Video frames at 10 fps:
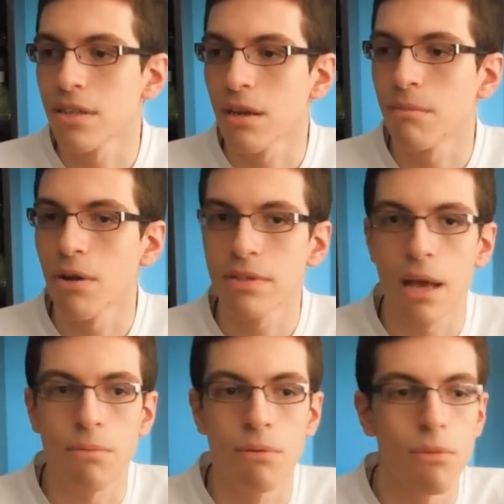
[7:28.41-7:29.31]
It's not about
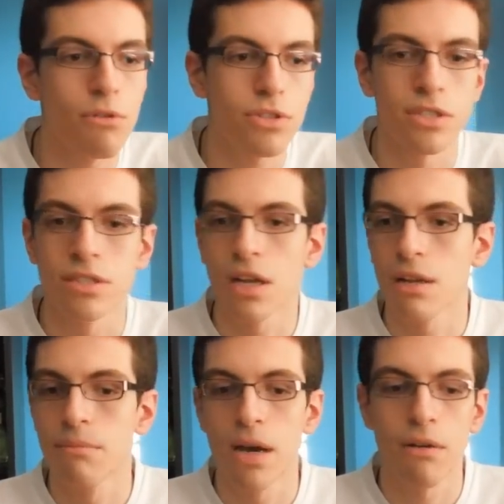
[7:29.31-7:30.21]
that promotion. It's
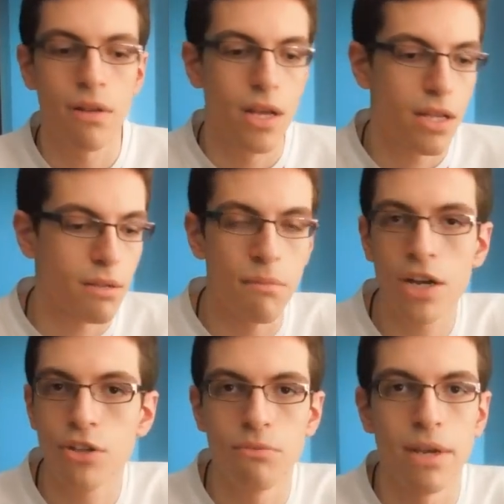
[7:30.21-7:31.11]
not about the
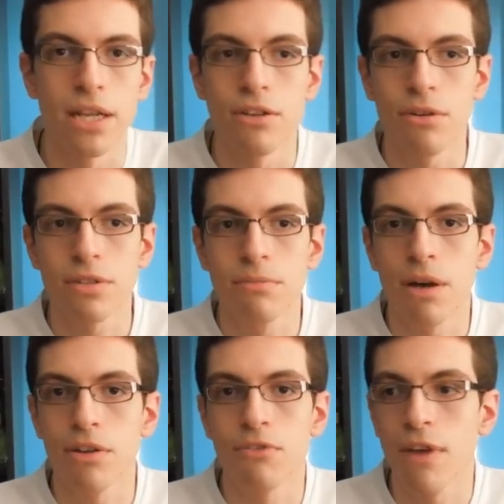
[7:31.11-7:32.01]
money you made. You know, it's
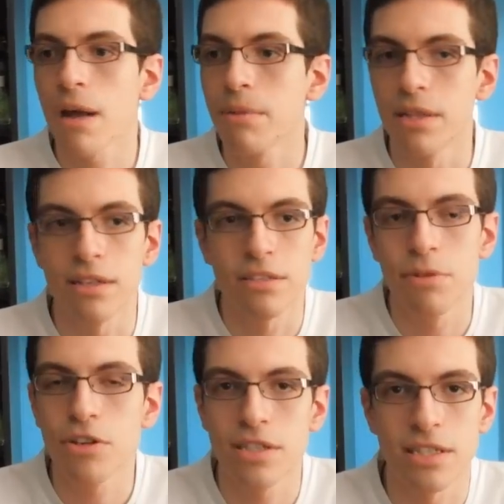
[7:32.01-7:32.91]
about your family and the
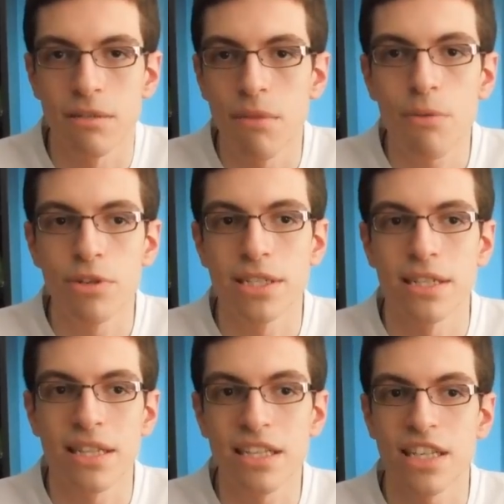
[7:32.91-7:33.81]
experiences and the memories
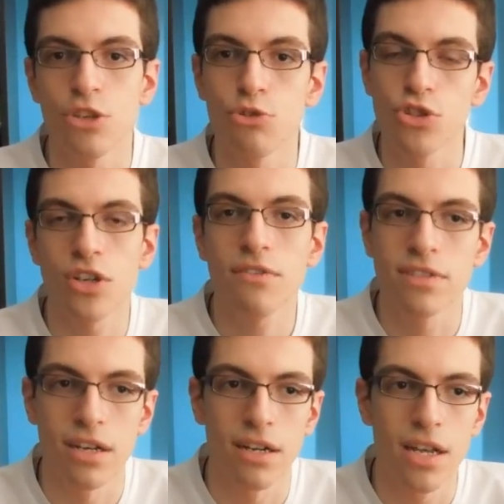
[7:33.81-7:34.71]
and the things that you should
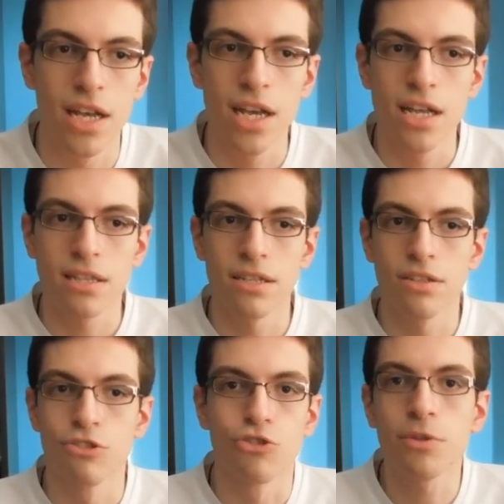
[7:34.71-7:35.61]
have done.
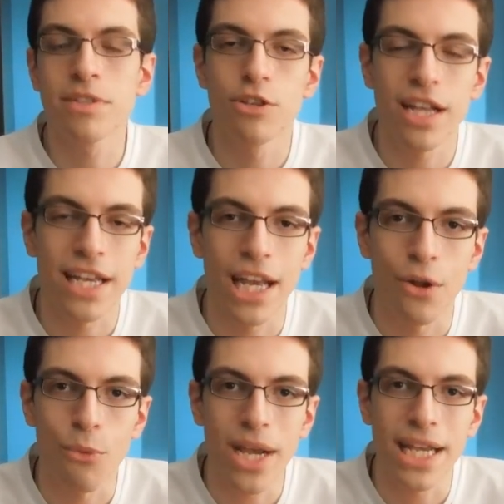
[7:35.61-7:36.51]
The dreams that you let
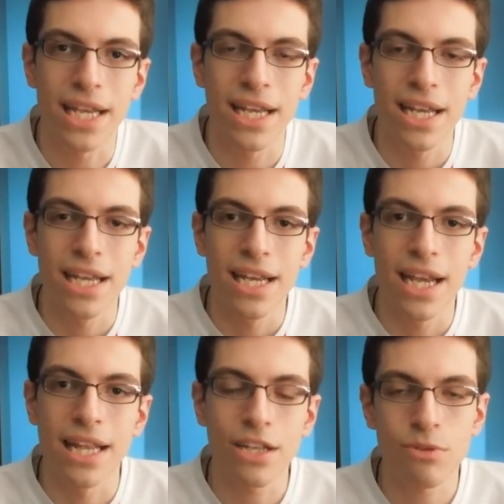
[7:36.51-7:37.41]
get away.
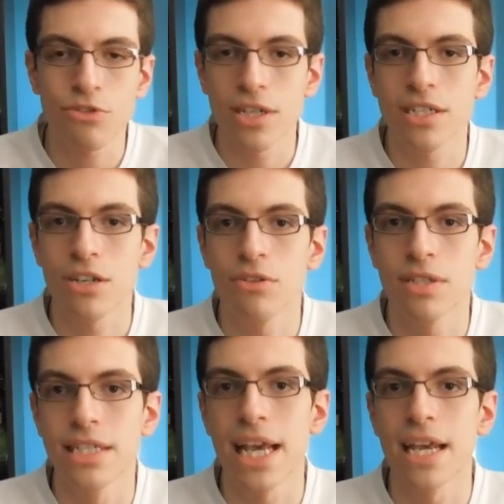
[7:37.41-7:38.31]
And that's what I'm trying to tell
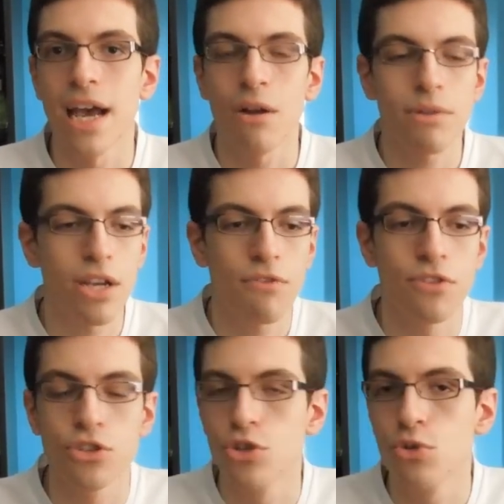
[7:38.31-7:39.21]
you today. I don't care
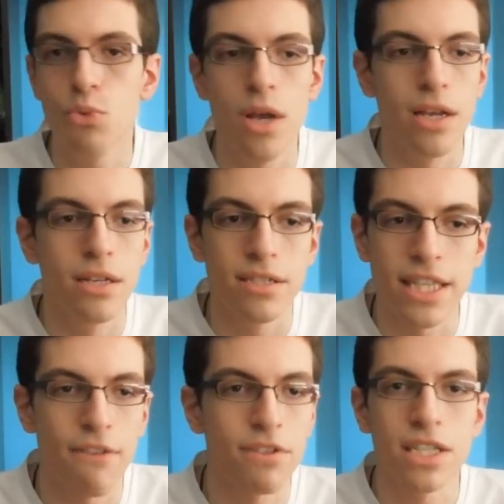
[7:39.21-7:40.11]
if you're 2,
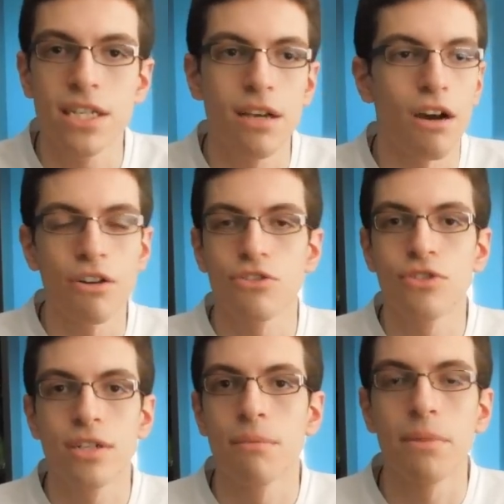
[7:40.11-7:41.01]
70,
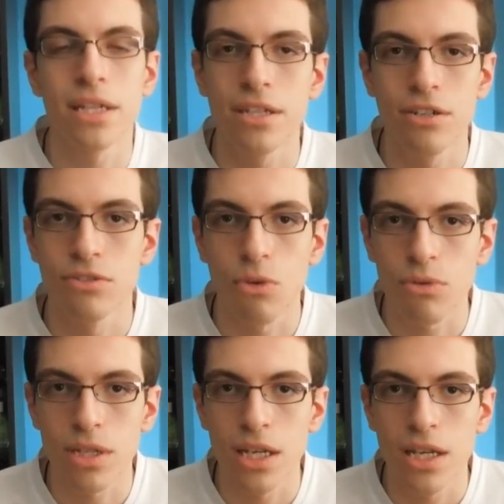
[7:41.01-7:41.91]
100, a million years
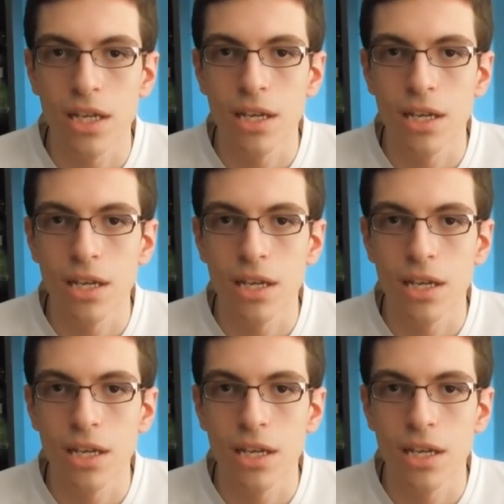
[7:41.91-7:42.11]
old.